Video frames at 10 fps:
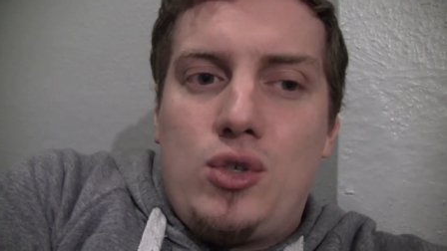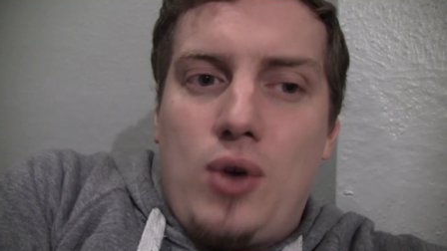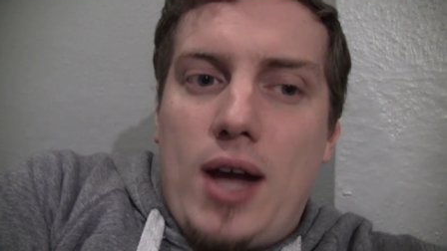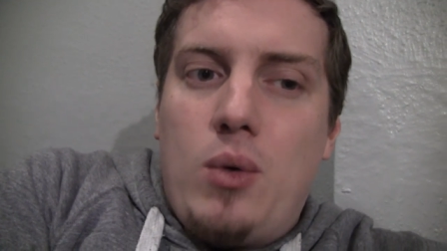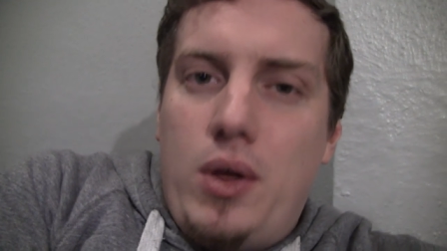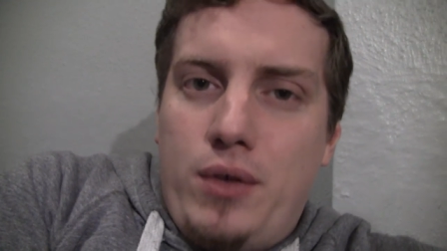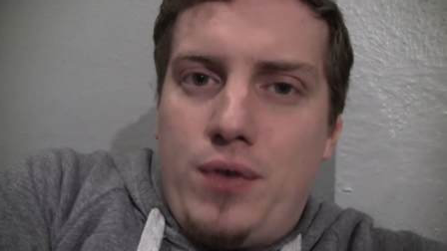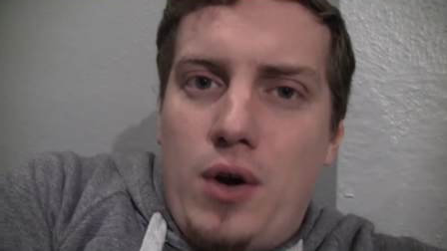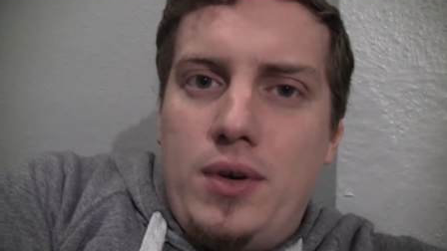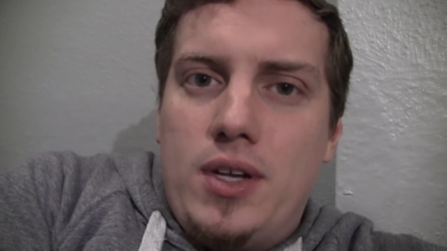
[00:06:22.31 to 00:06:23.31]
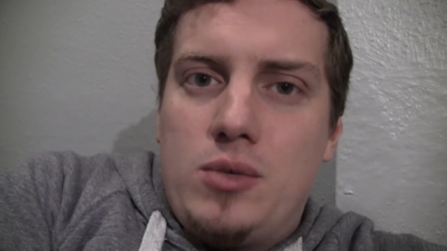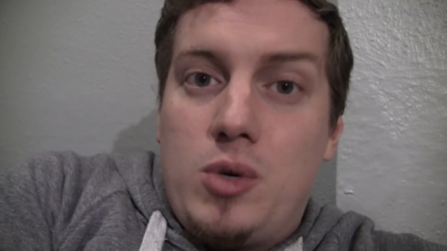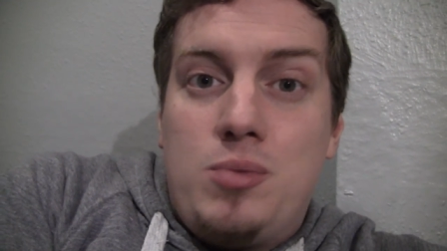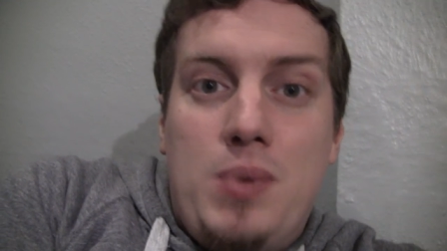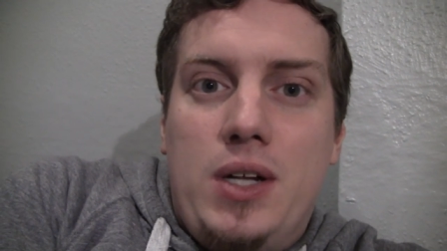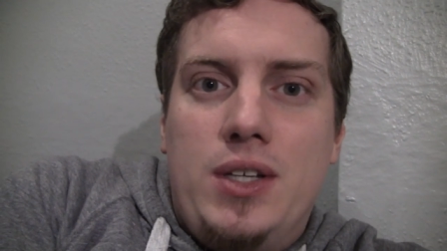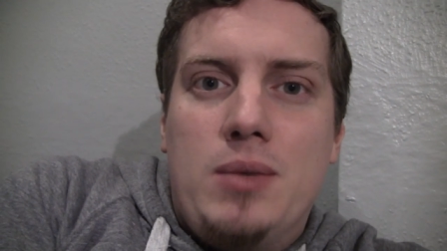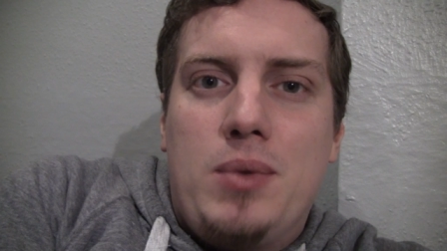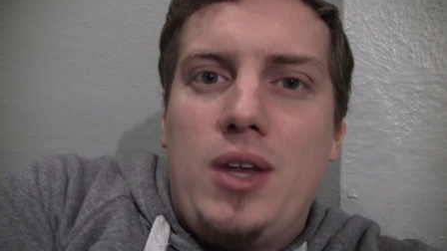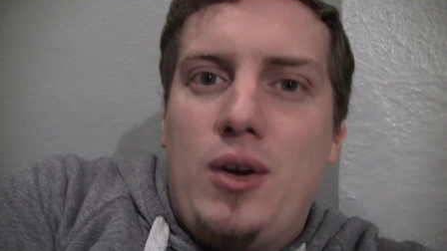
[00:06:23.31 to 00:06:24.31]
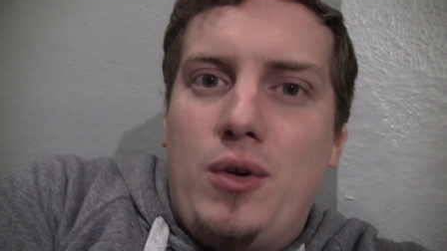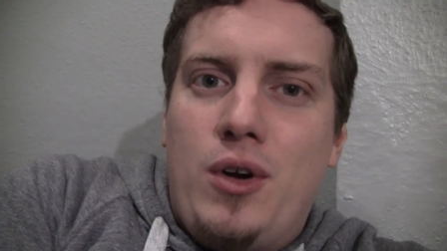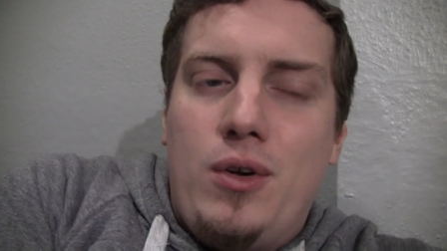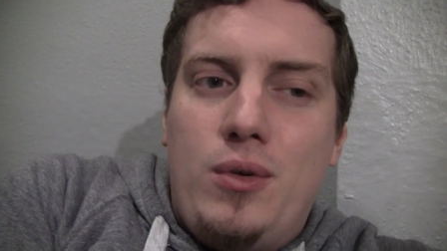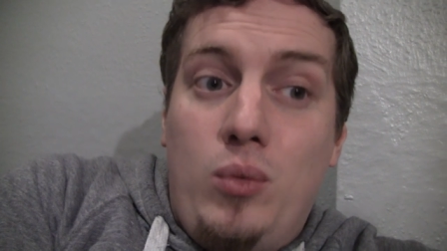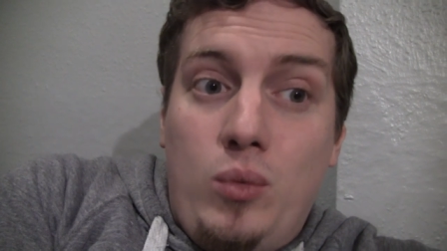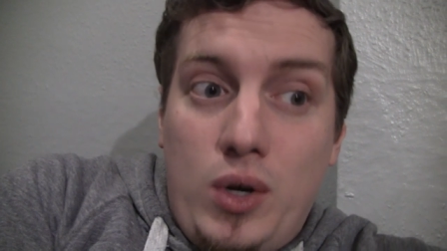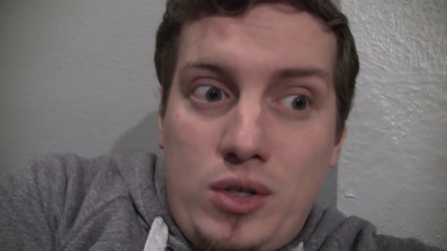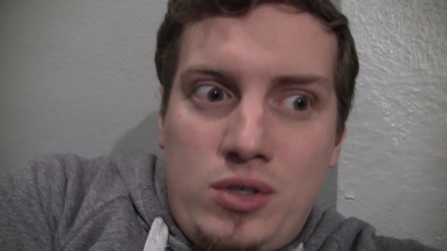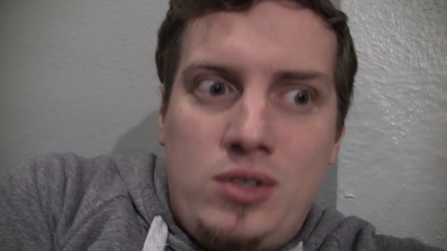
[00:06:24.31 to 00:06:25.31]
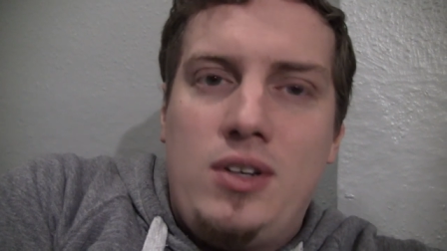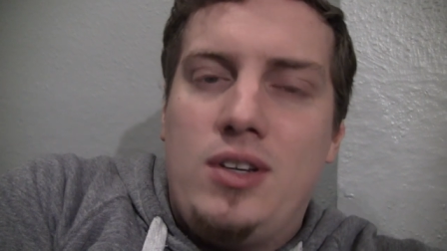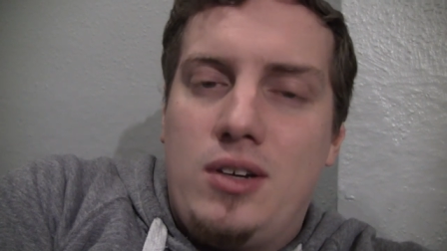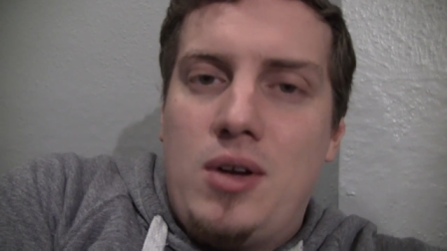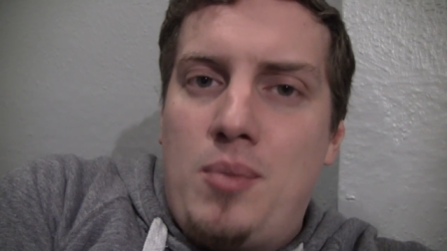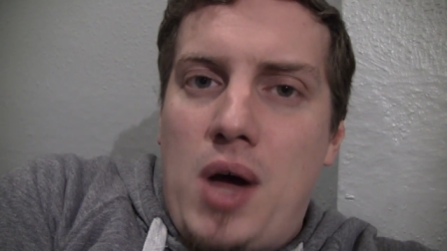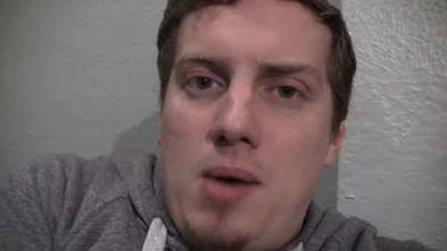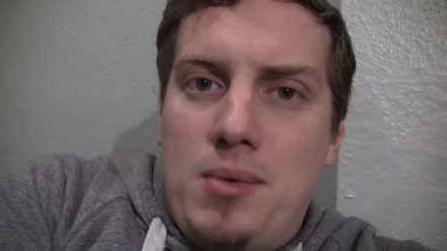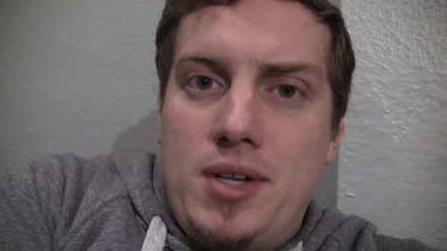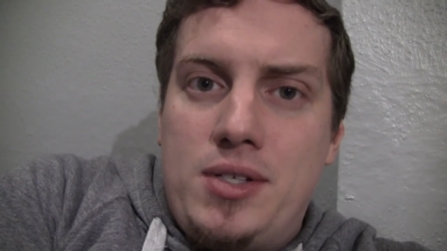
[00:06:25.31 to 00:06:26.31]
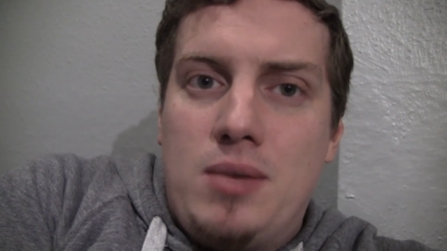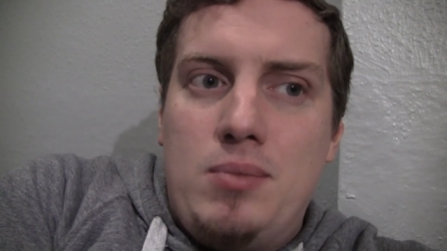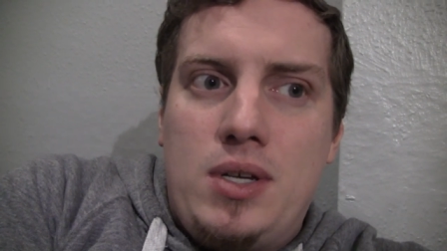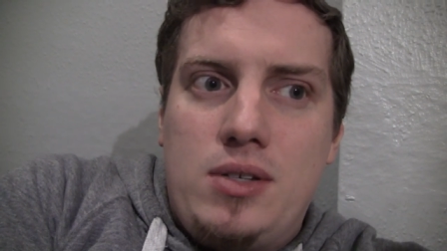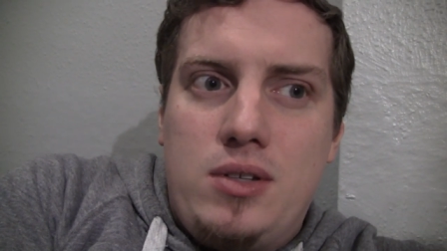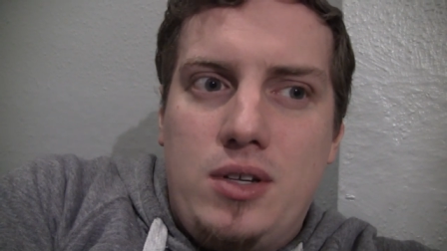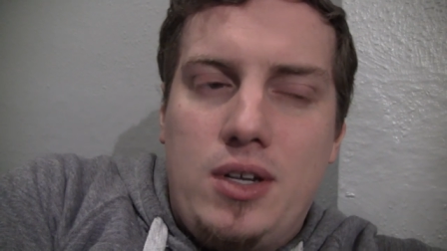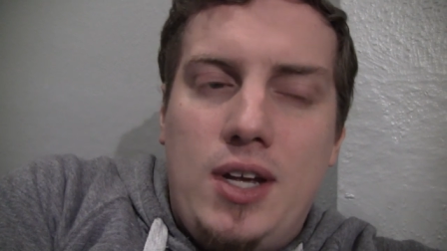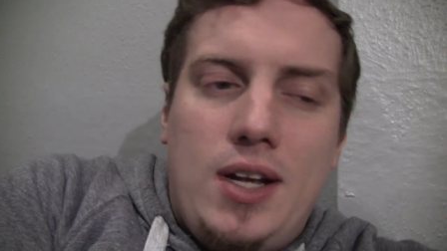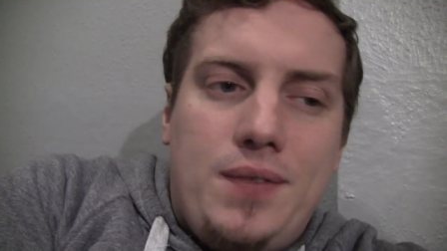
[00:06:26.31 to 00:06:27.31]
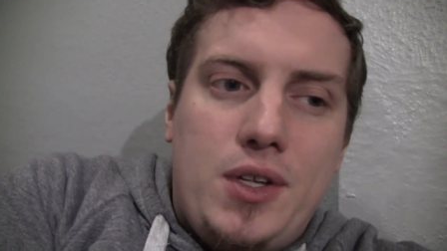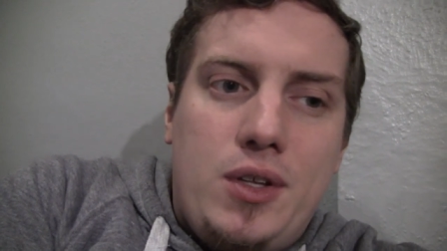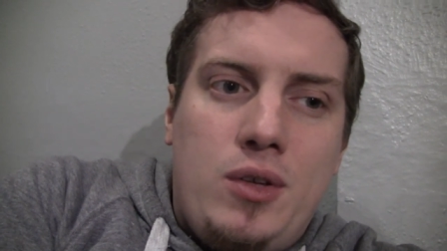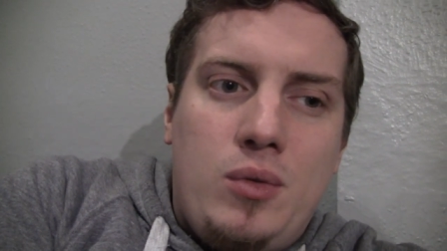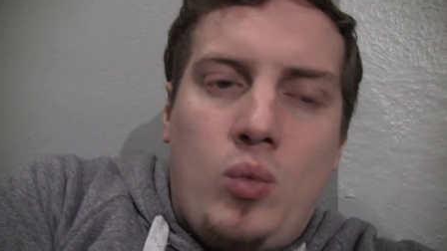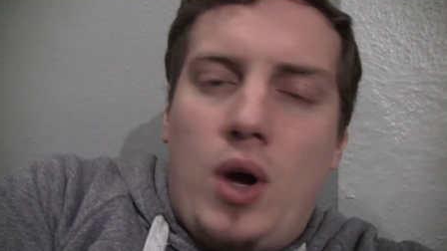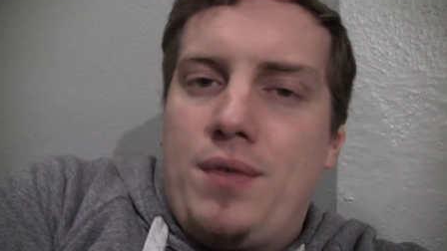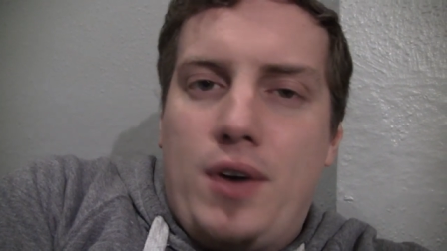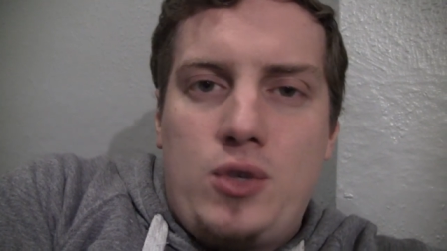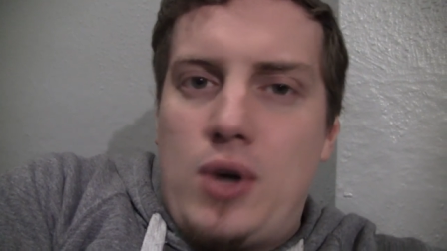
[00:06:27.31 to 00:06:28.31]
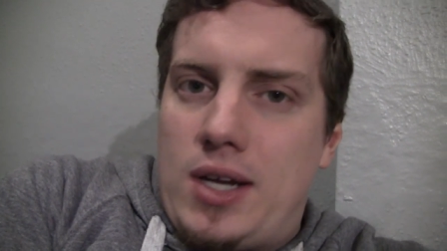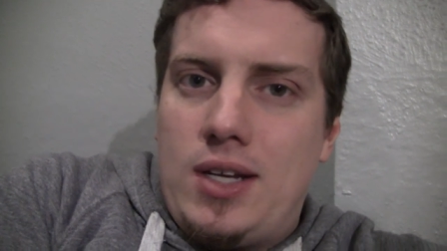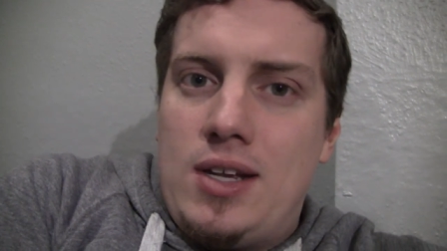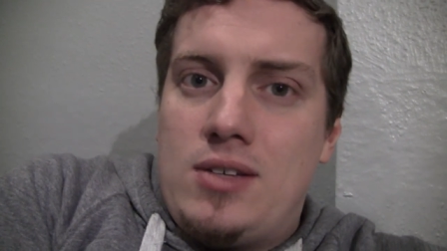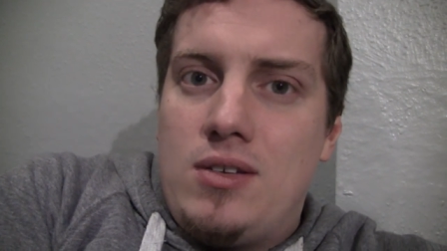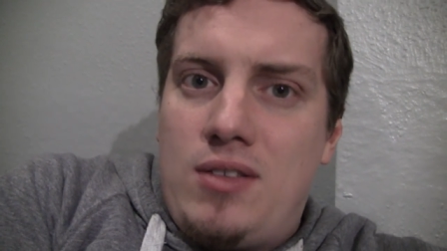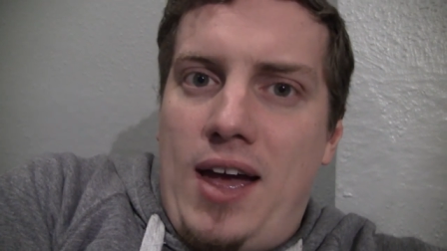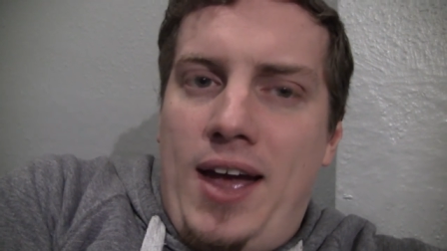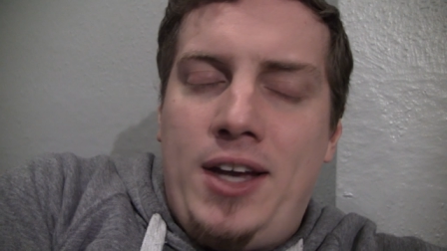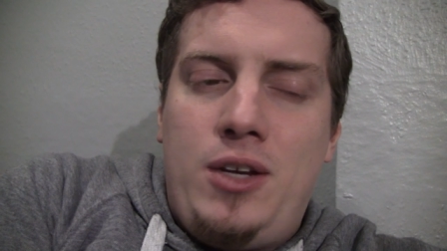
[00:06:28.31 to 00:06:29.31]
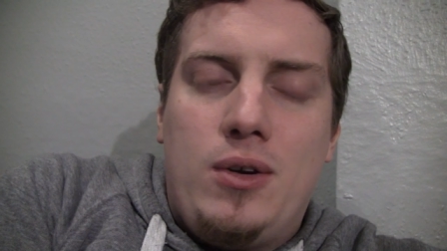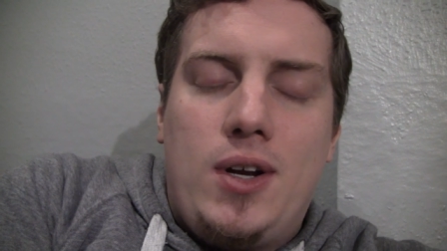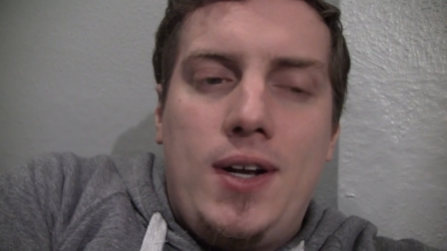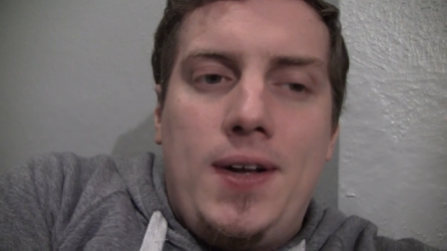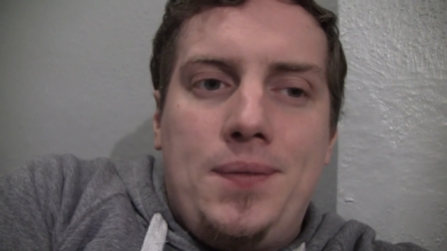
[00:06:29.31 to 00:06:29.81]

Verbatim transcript: track where the phone is, which building, but they don't know which you know apartment it's in because the the, the Wi-Fi tracking isn't that accurate.